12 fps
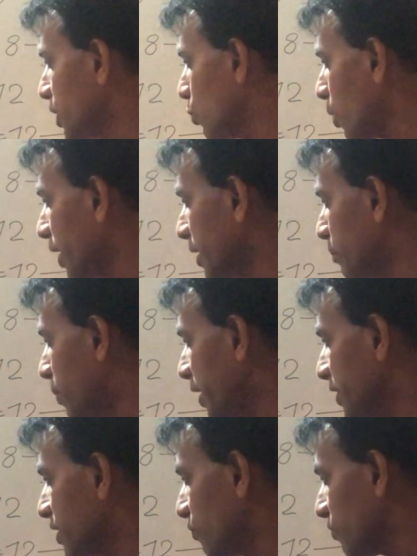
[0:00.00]
divide
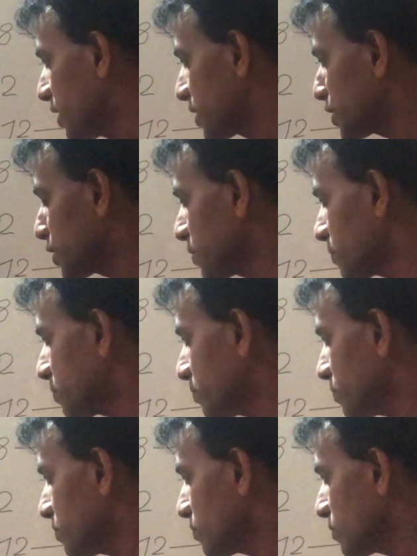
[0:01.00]
by the first.
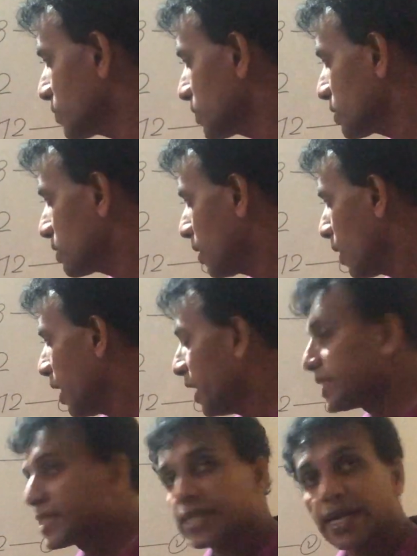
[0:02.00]

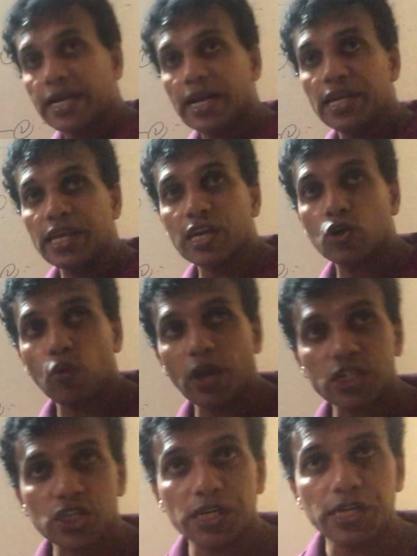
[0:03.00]
Second
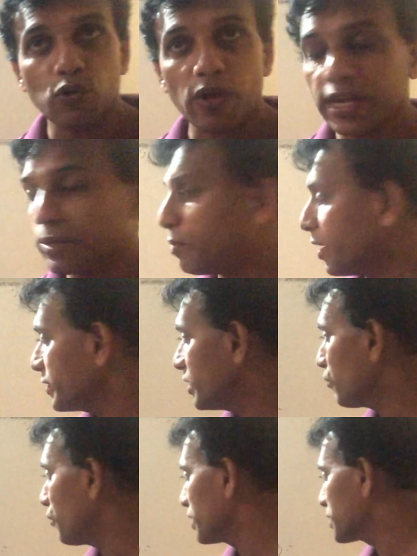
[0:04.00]
equation, divide by
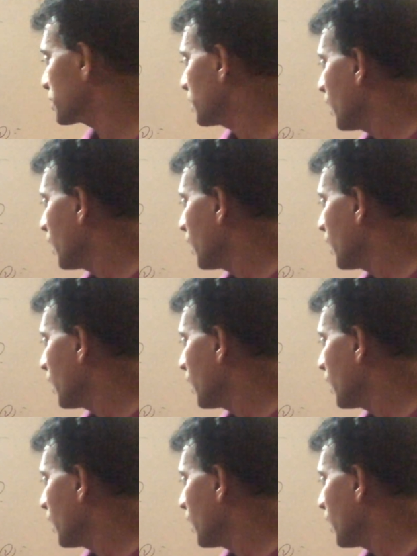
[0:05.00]
the first.